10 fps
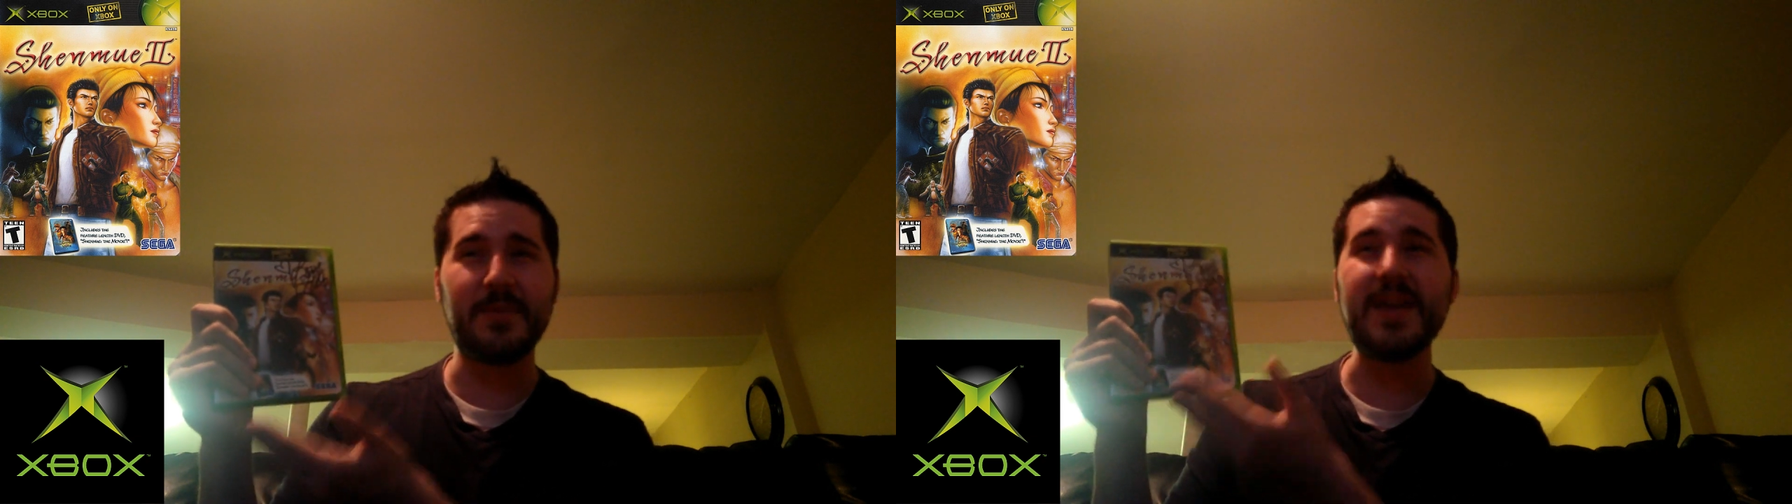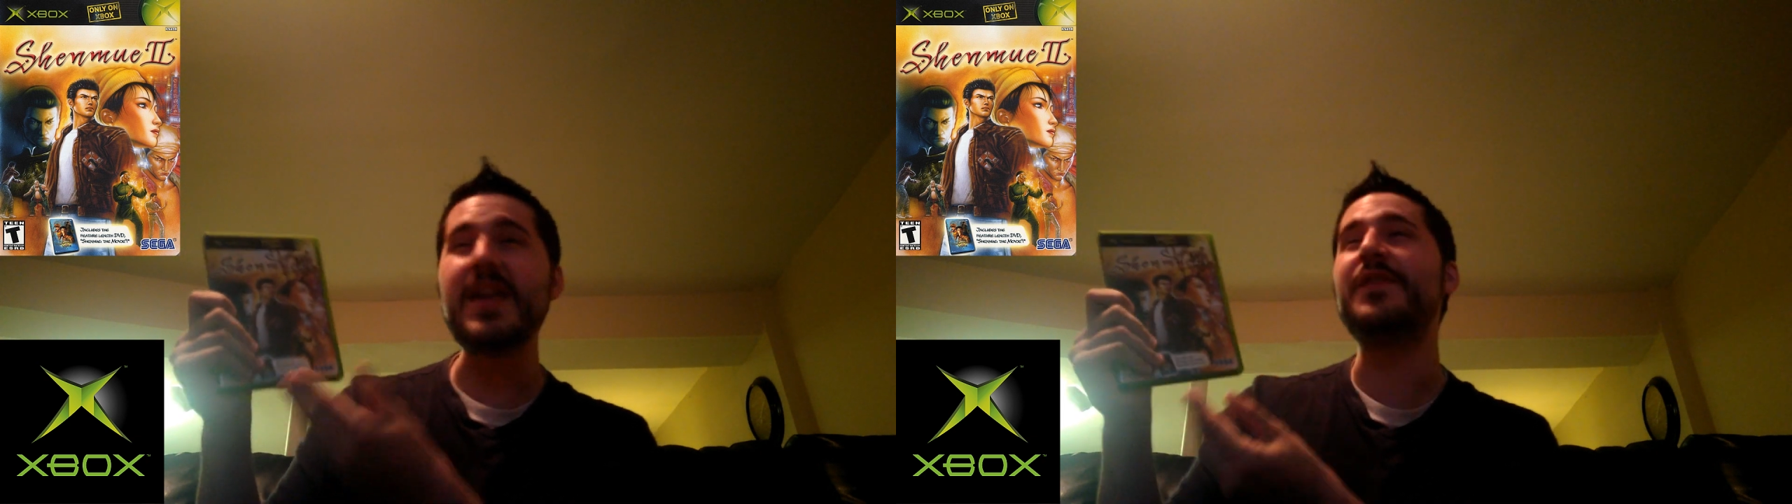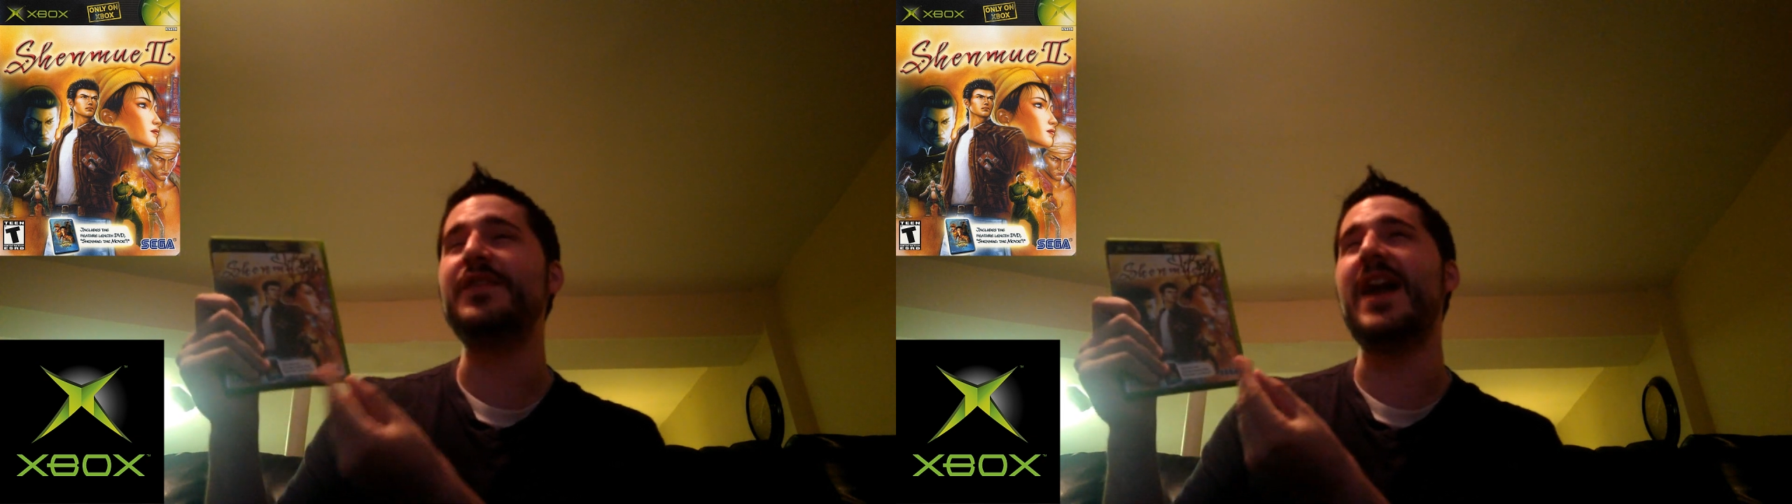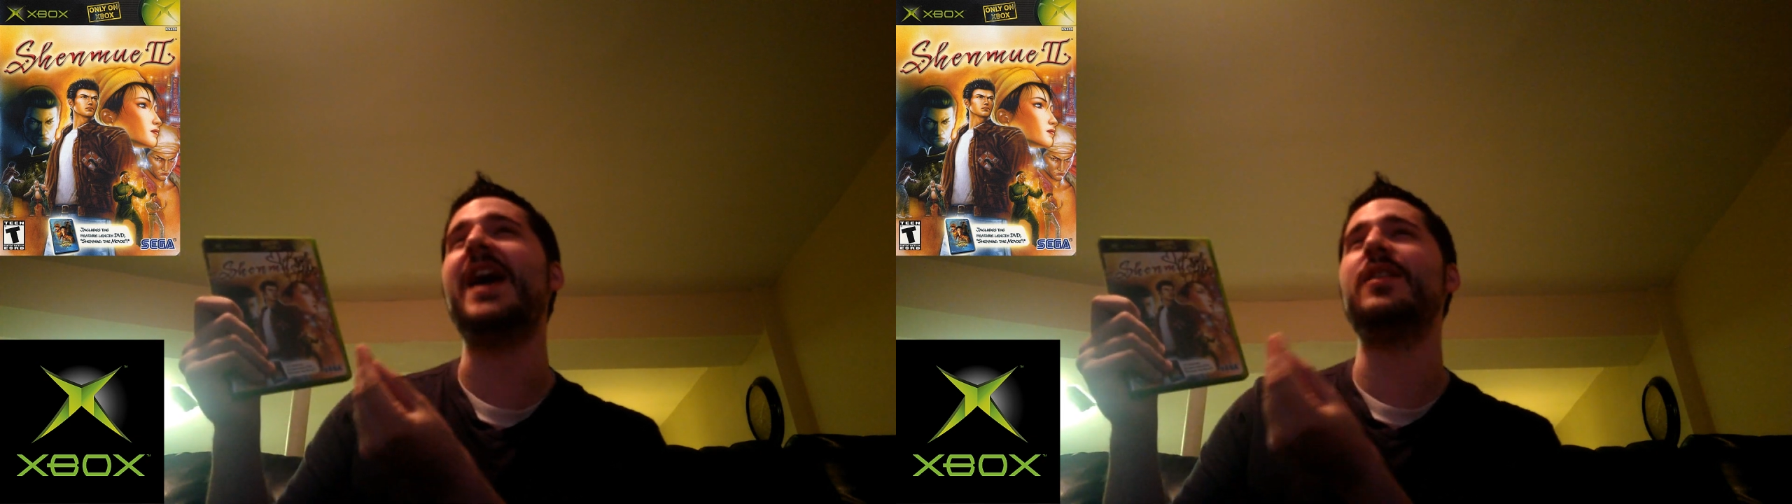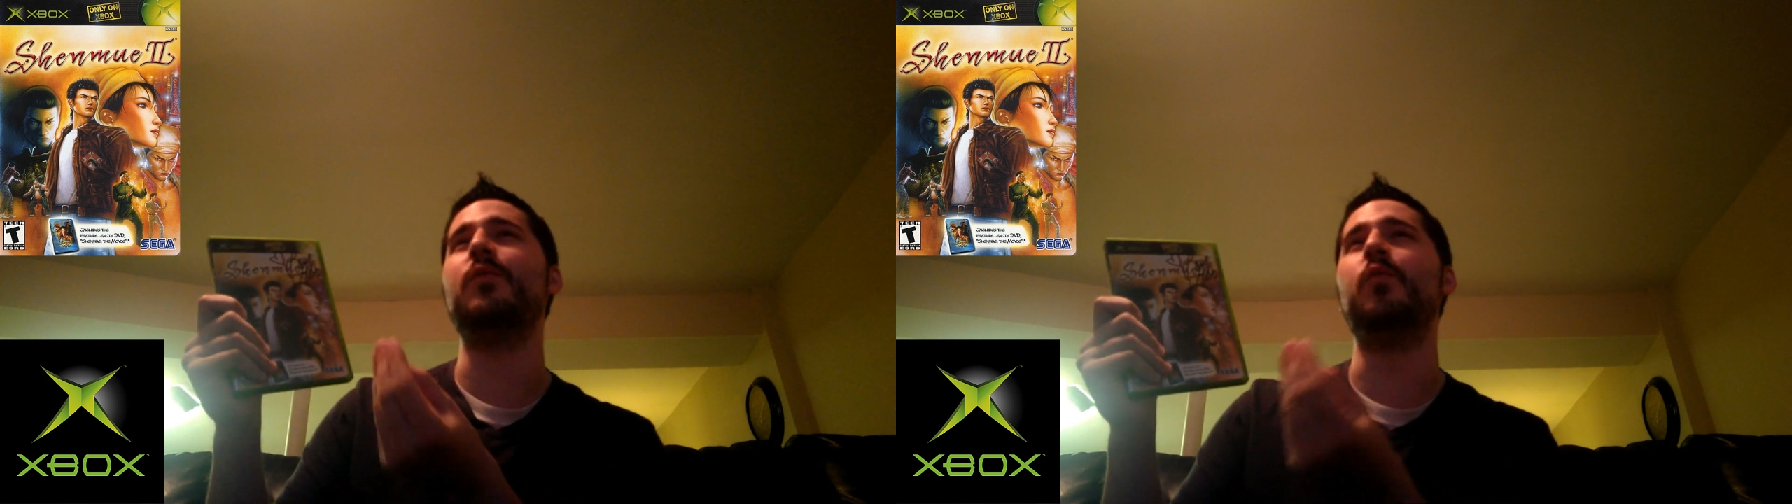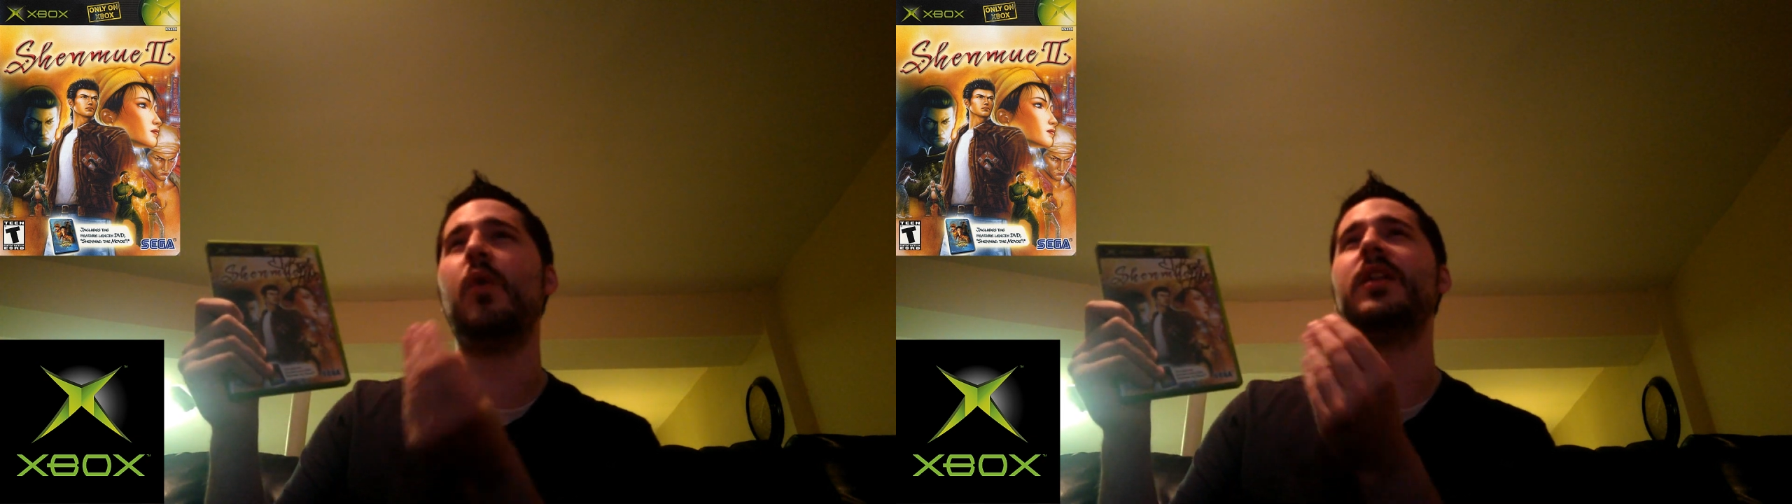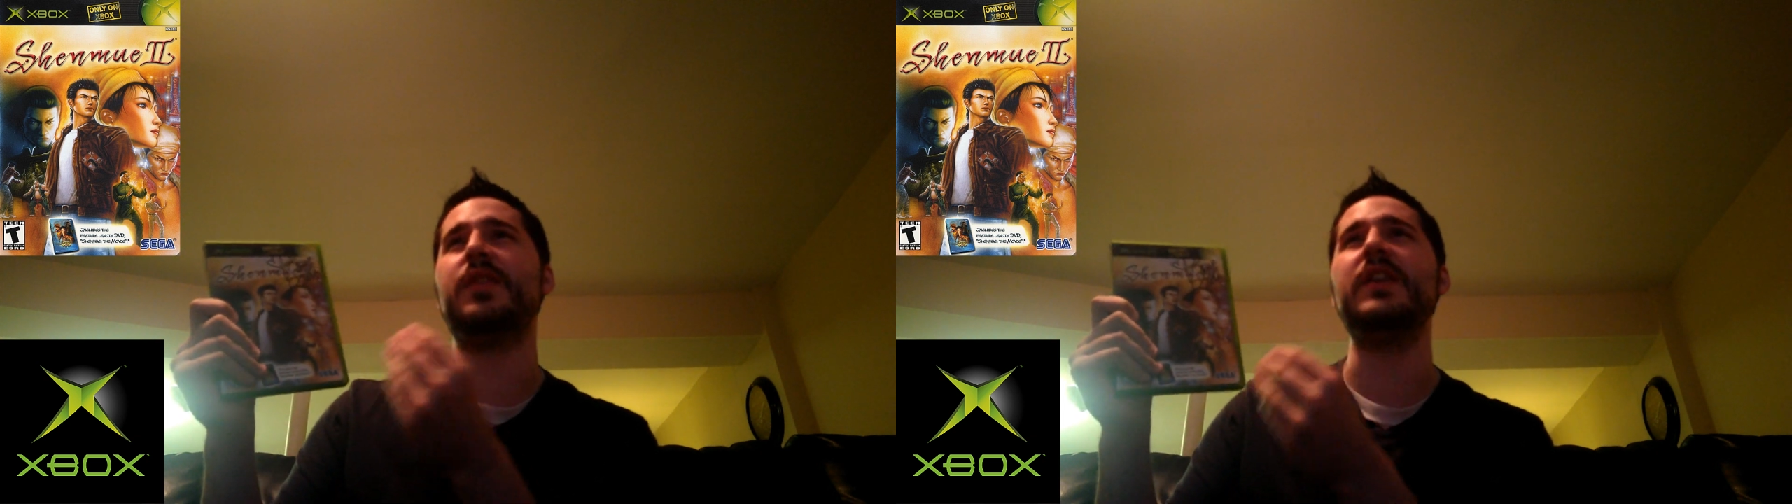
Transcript: if not one of